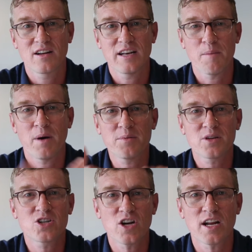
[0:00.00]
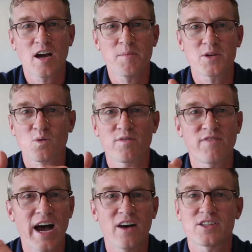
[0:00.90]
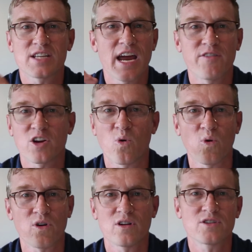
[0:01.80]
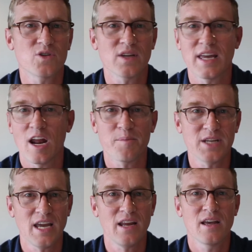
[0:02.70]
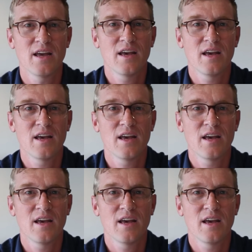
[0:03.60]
Now, publicly traded companies will file this every quarter so you can get an update.